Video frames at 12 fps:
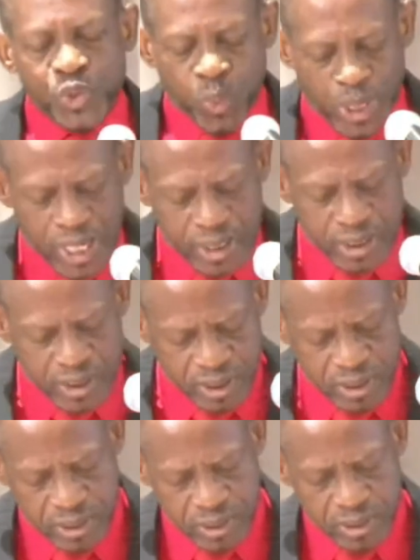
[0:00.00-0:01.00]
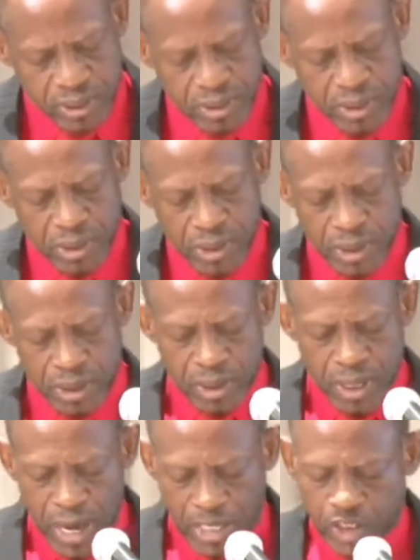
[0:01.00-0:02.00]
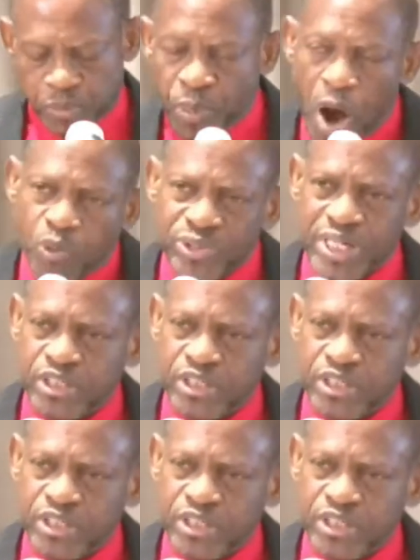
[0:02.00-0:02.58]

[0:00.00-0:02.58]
work and the boundless